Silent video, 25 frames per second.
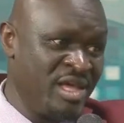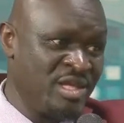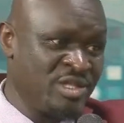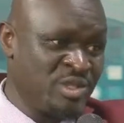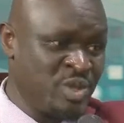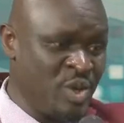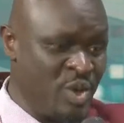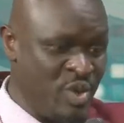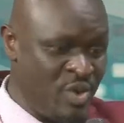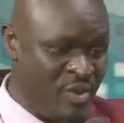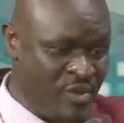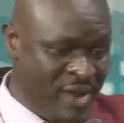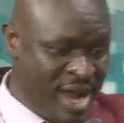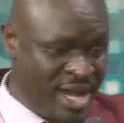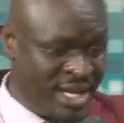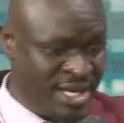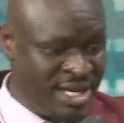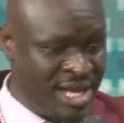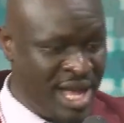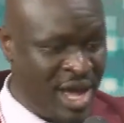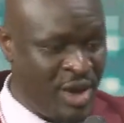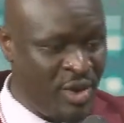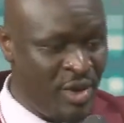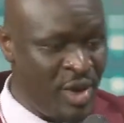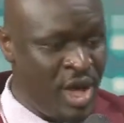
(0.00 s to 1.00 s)
So right
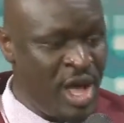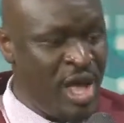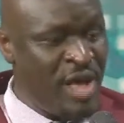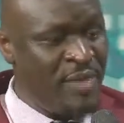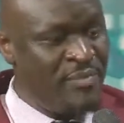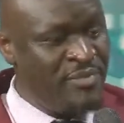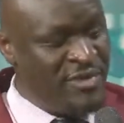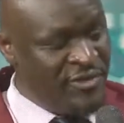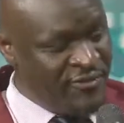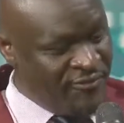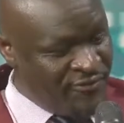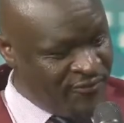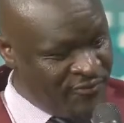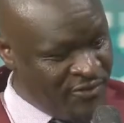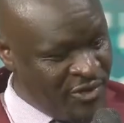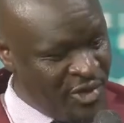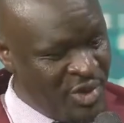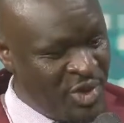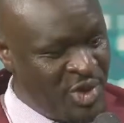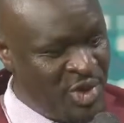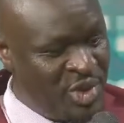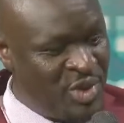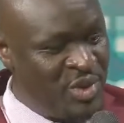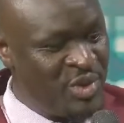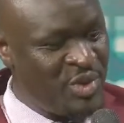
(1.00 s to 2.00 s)
now,
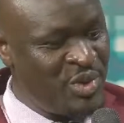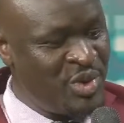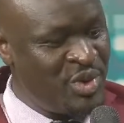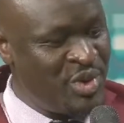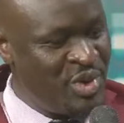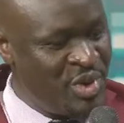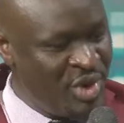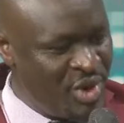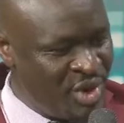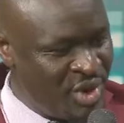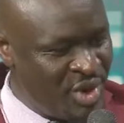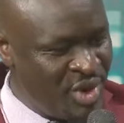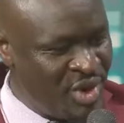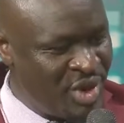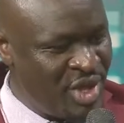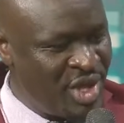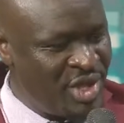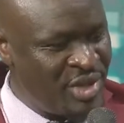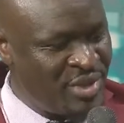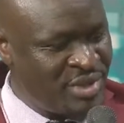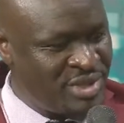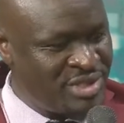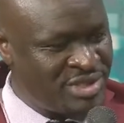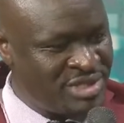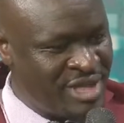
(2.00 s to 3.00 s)
before you go,
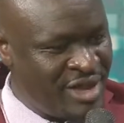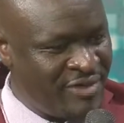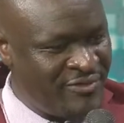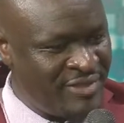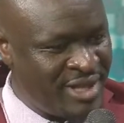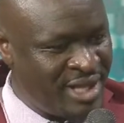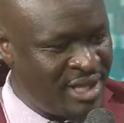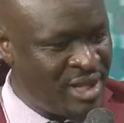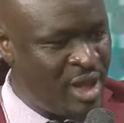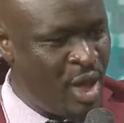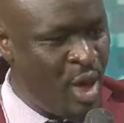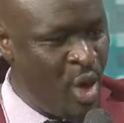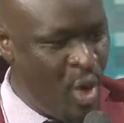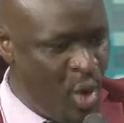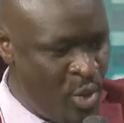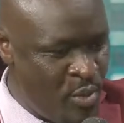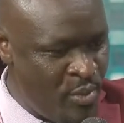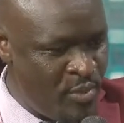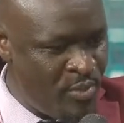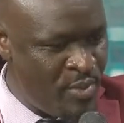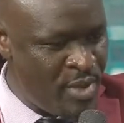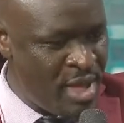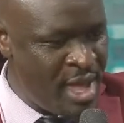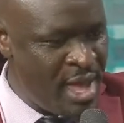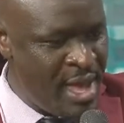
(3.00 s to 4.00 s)
you travel
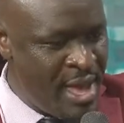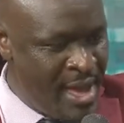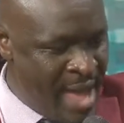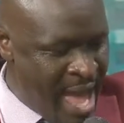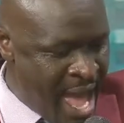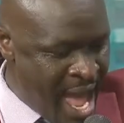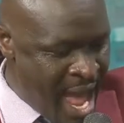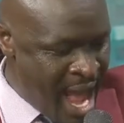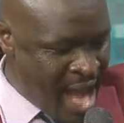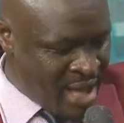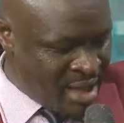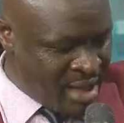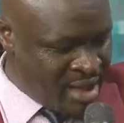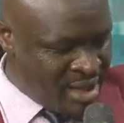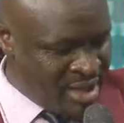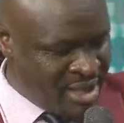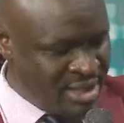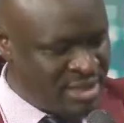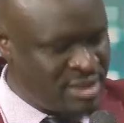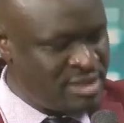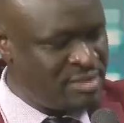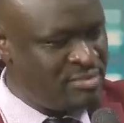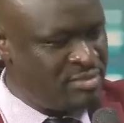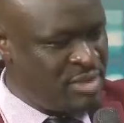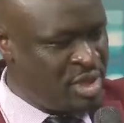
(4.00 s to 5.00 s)
home, at
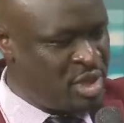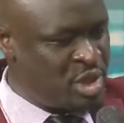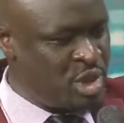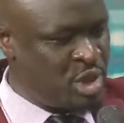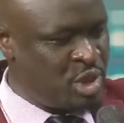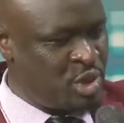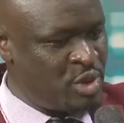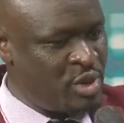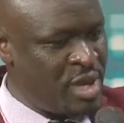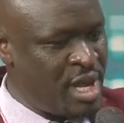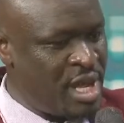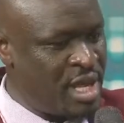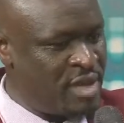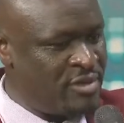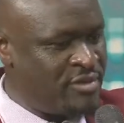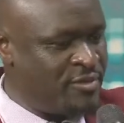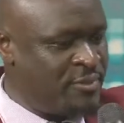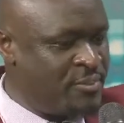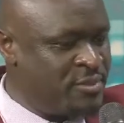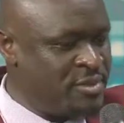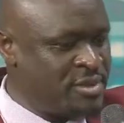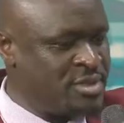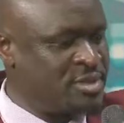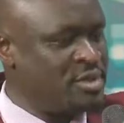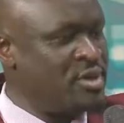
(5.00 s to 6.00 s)
least make sure you
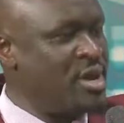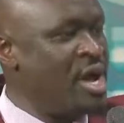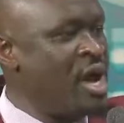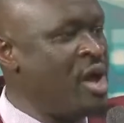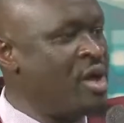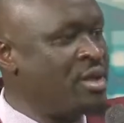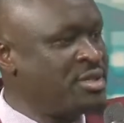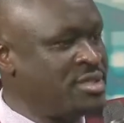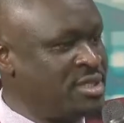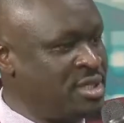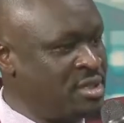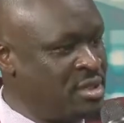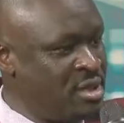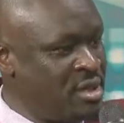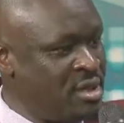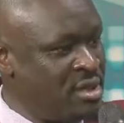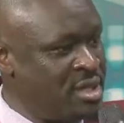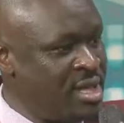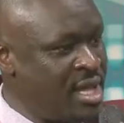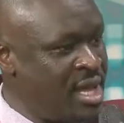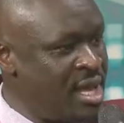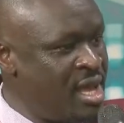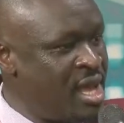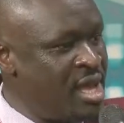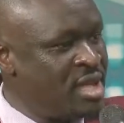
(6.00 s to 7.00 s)
put your house in
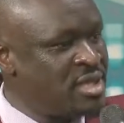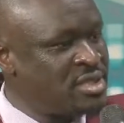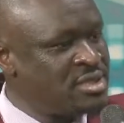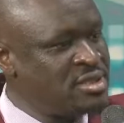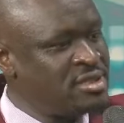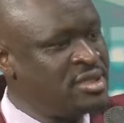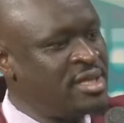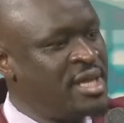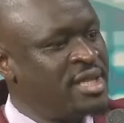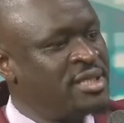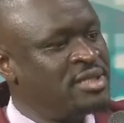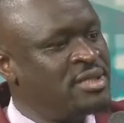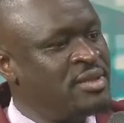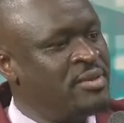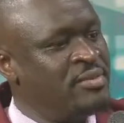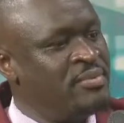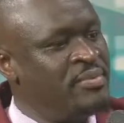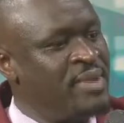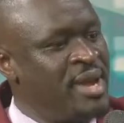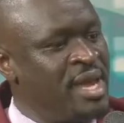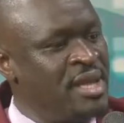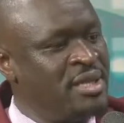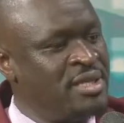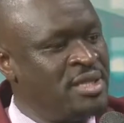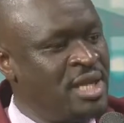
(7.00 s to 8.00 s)
order so that
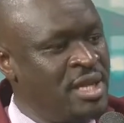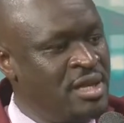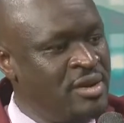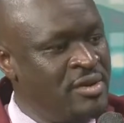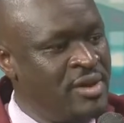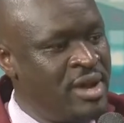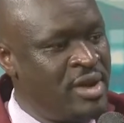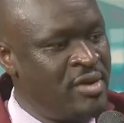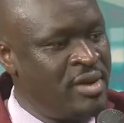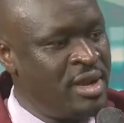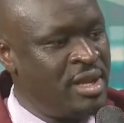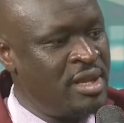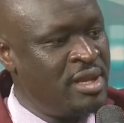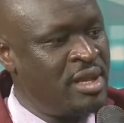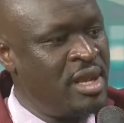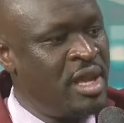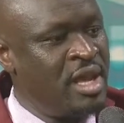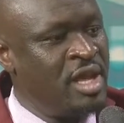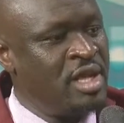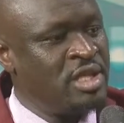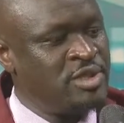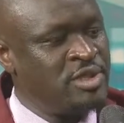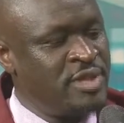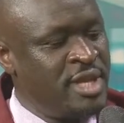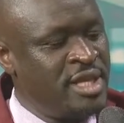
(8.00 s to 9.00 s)
by January
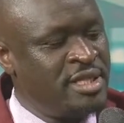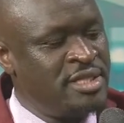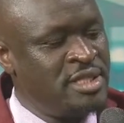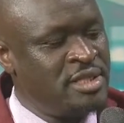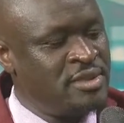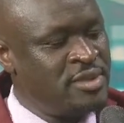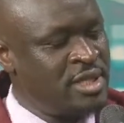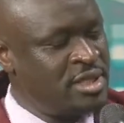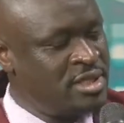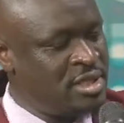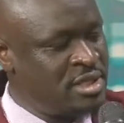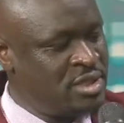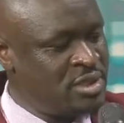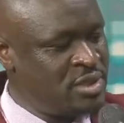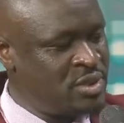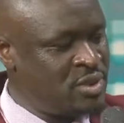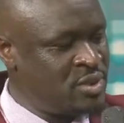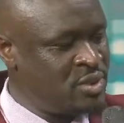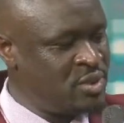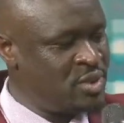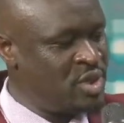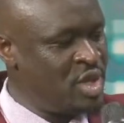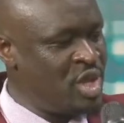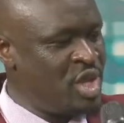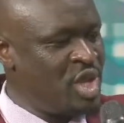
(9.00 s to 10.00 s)

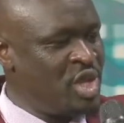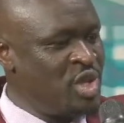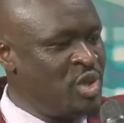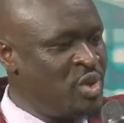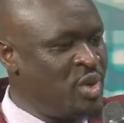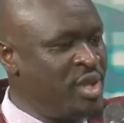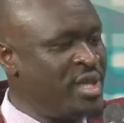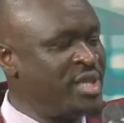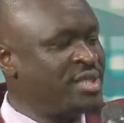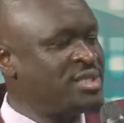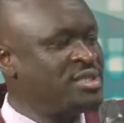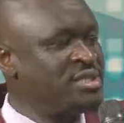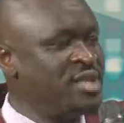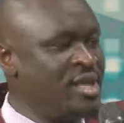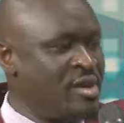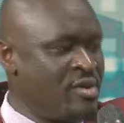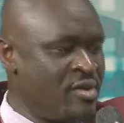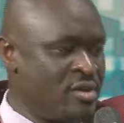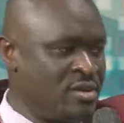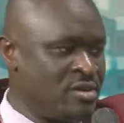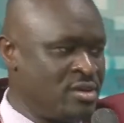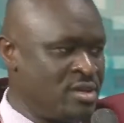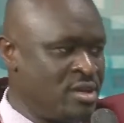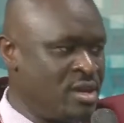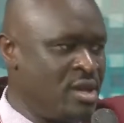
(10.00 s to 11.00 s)
2022, you hit the
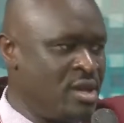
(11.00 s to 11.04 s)
road.